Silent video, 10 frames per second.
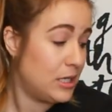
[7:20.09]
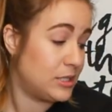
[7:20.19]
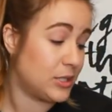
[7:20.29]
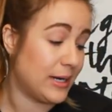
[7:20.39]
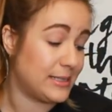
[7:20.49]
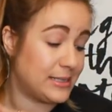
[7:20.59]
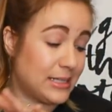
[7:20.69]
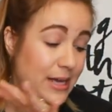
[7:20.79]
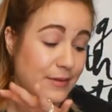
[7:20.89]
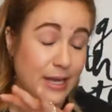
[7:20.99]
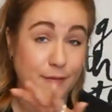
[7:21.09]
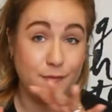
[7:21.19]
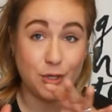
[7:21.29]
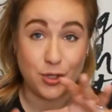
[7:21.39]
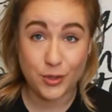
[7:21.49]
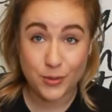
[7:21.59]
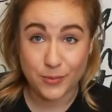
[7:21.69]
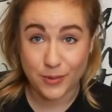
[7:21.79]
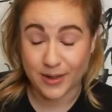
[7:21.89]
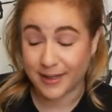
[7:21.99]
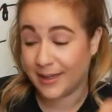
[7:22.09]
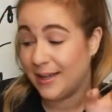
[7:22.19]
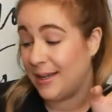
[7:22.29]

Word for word: So I still have a few more